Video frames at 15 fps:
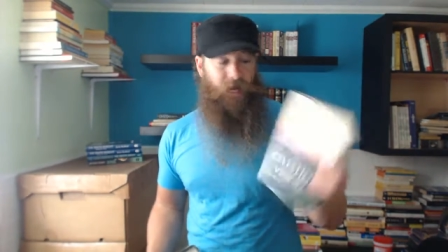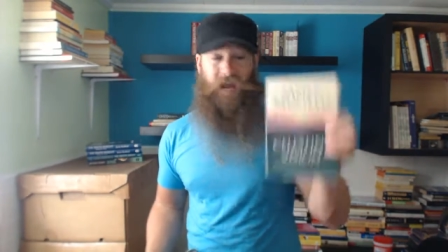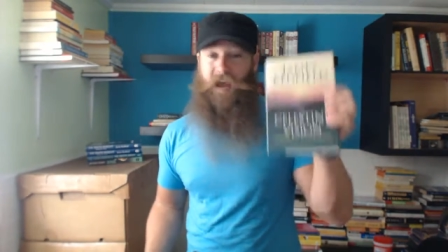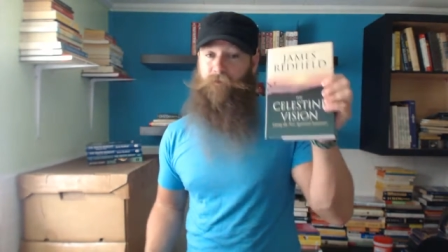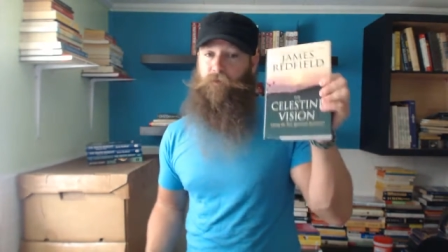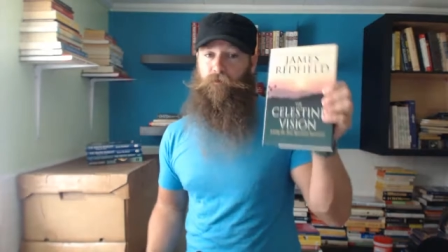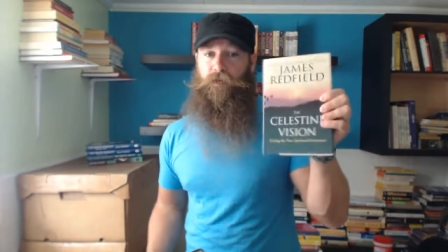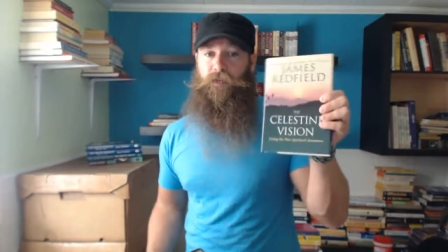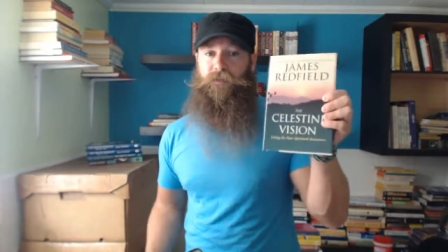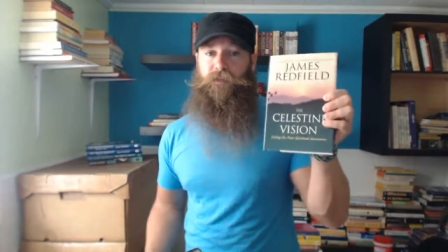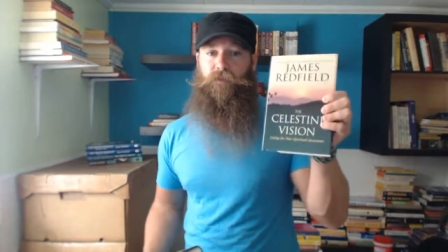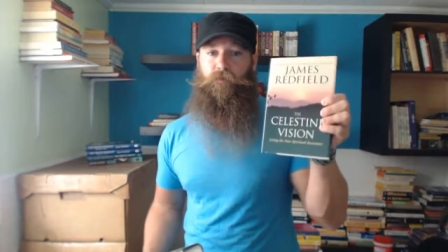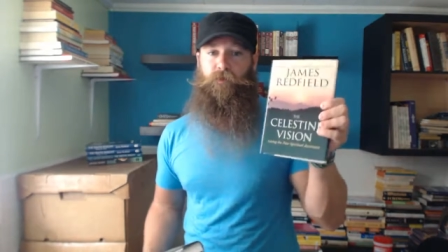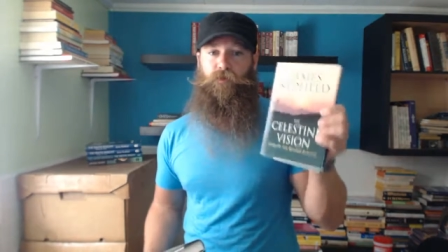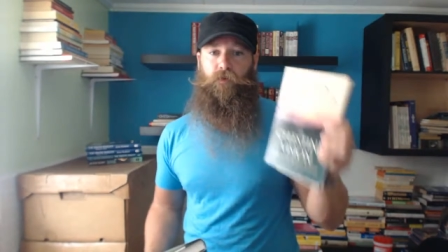I haven't read
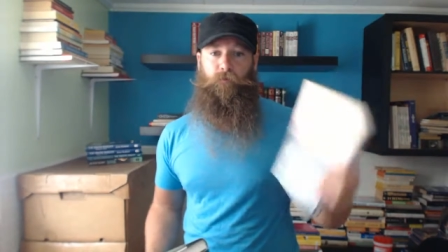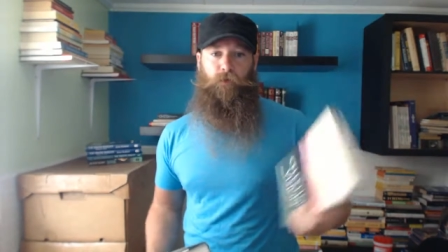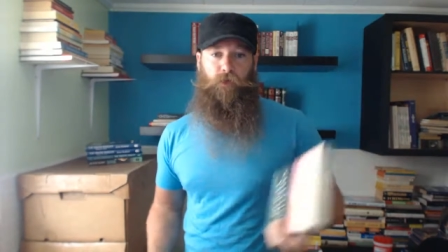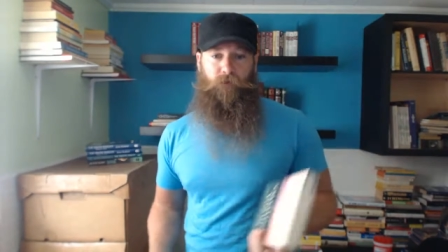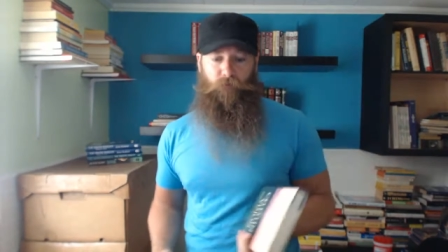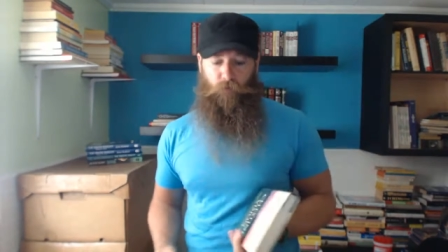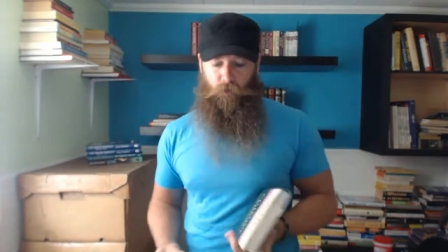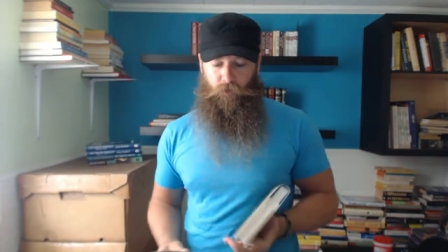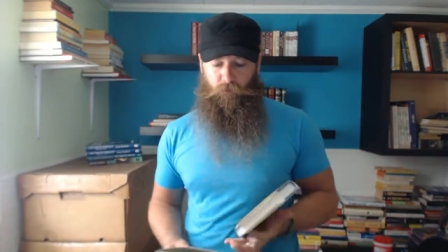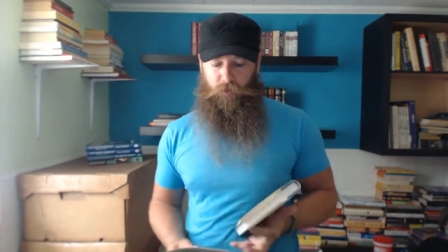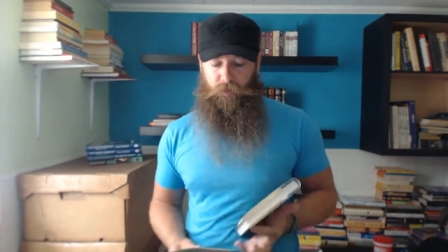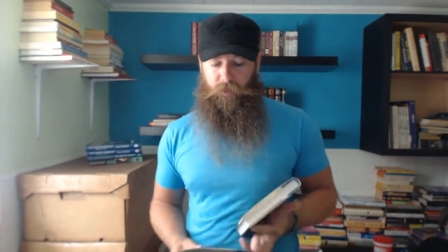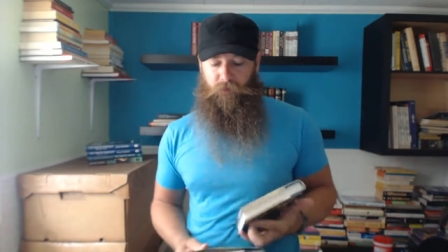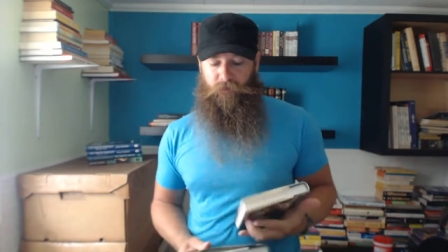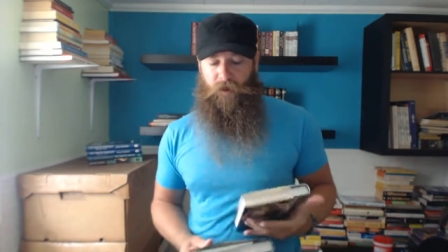this one, so I'm looking forward to
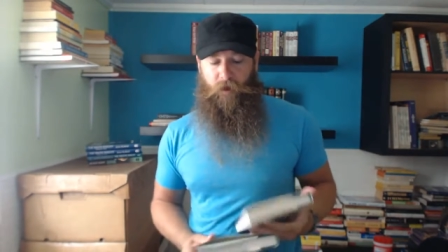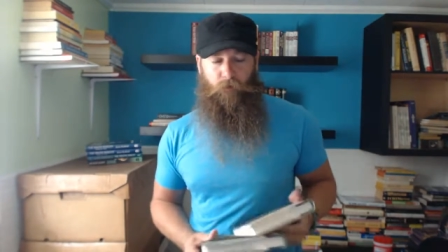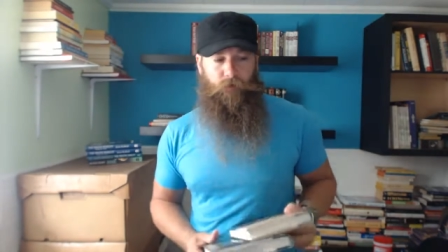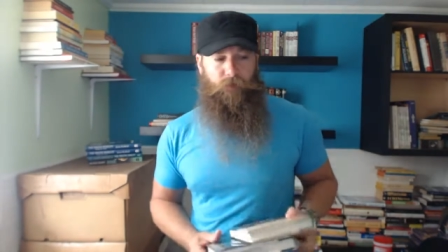reading that